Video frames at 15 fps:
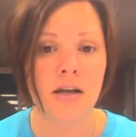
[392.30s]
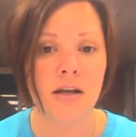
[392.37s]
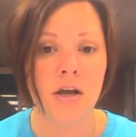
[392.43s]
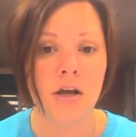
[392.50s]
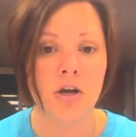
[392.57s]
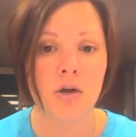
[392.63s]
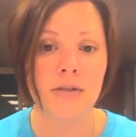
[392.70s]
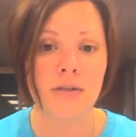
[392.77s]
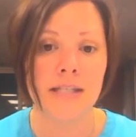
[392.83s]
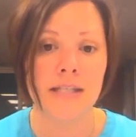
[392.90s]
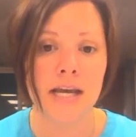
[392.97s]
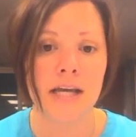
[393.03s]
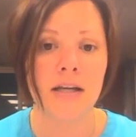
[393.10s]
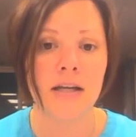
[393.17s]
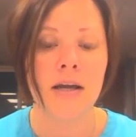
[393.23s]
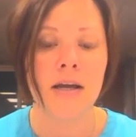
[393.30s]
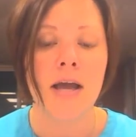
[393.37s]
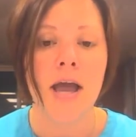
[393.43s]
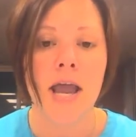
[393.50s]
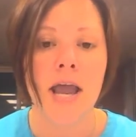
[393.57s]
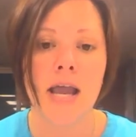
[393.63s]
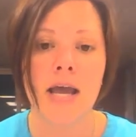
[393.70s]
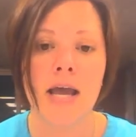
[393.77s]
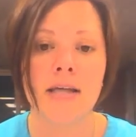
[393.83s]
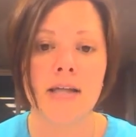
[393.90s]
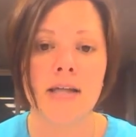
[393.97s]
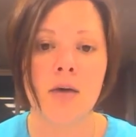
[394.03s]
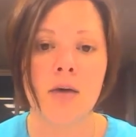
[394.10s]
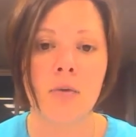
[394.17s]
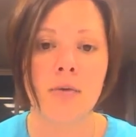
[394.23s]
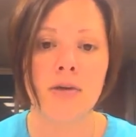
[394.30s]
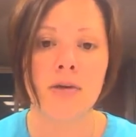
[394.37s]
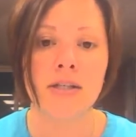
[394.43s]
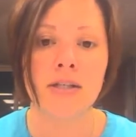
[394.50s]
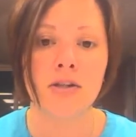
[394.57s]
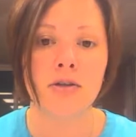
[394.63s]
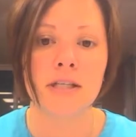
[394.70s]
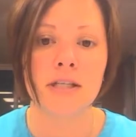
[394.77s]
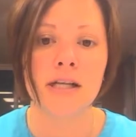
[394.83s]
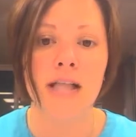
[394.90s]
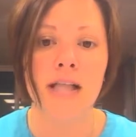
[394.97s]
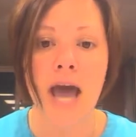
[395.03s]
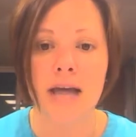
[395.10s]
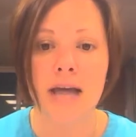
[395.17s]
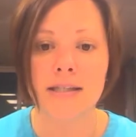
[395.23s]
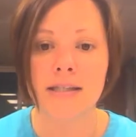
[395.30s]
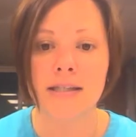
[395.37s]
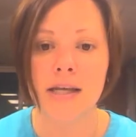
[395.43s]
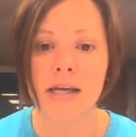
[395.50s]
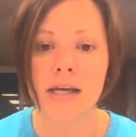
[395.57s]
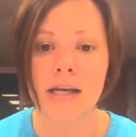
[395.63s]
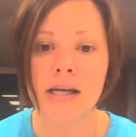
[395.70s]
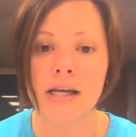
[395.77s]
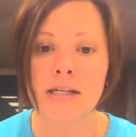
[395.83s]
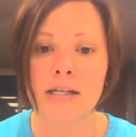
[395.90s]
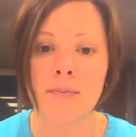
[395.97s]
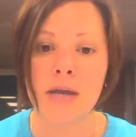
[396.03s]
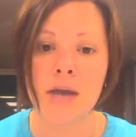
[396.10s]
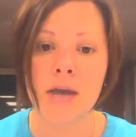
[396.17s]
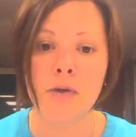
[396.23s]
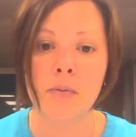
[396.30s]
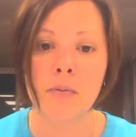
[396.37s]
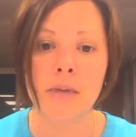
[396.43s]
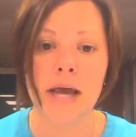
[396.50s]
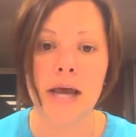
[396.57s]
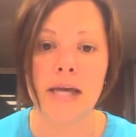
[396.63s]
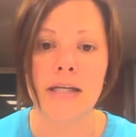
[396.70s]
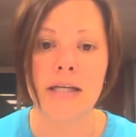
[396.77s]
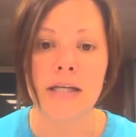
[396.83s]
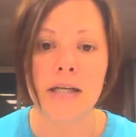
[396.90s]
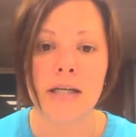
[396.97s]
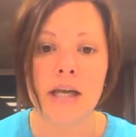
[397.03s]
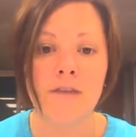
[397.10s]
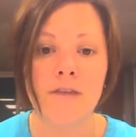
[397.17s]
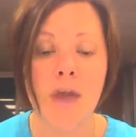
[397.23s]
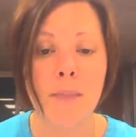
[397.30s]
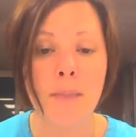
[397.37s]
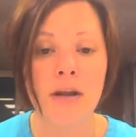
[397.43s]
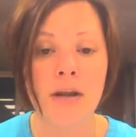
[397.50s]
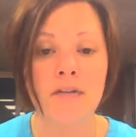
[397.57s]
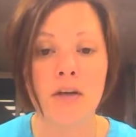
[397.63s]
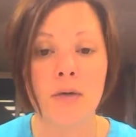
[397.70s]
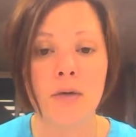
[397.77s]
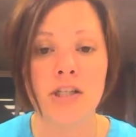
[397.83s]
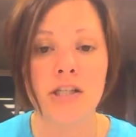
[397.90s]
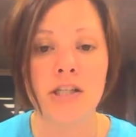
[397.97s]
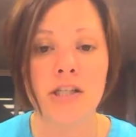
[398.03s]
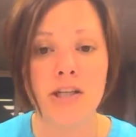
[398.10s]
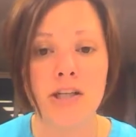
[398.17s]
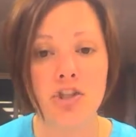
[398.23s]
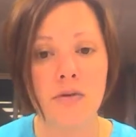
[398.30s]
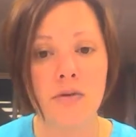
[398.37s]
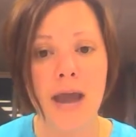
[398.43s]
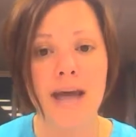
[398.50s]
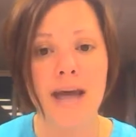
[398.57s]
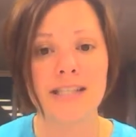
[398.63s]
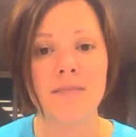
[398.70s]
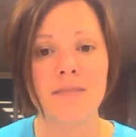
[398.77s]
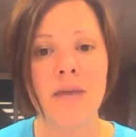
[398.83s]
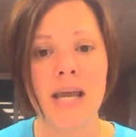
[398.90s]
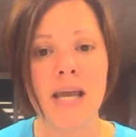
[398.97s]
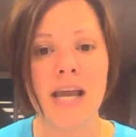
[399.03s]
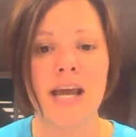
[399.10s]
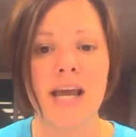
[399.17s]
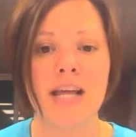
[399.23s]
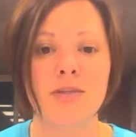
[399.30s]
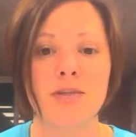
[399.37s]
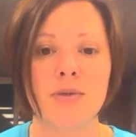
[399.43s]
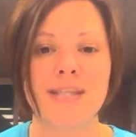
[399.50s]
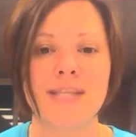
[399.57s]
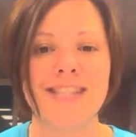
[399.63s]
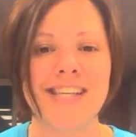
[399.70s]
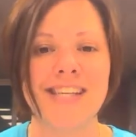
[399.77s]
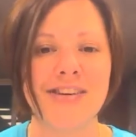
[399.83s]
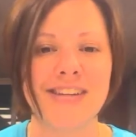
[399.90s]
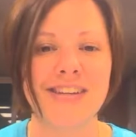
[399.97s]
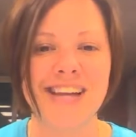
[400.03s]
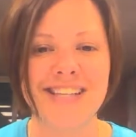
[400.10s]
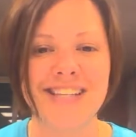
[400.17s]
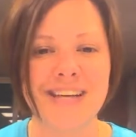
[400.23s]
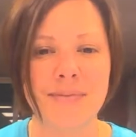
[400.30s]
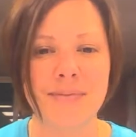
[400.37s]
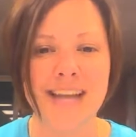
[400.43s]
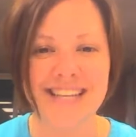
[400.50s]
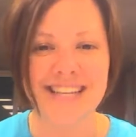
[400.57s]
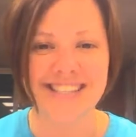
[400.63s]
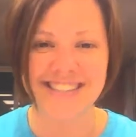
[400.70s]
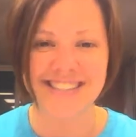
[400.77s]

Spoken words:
notes taken, and we'll be using those in class and being able to apply it. If you happen to have any questions, make sure you ask me, and we'll see you in the next couple days.